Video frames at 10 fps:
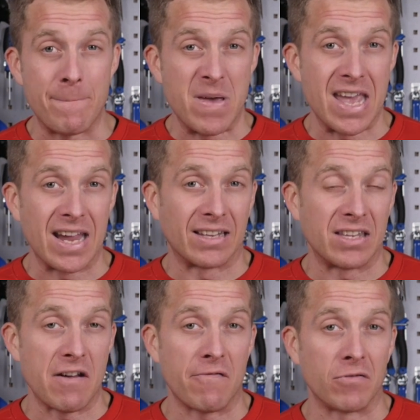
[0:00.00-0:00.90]
big
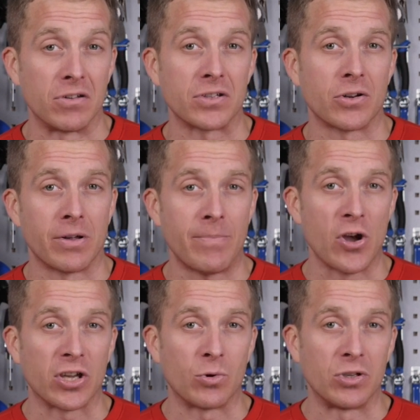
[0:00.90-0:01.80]
difference on a
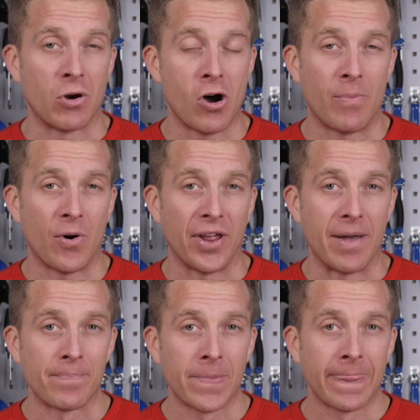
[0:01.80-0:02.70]
bike when you hop on it.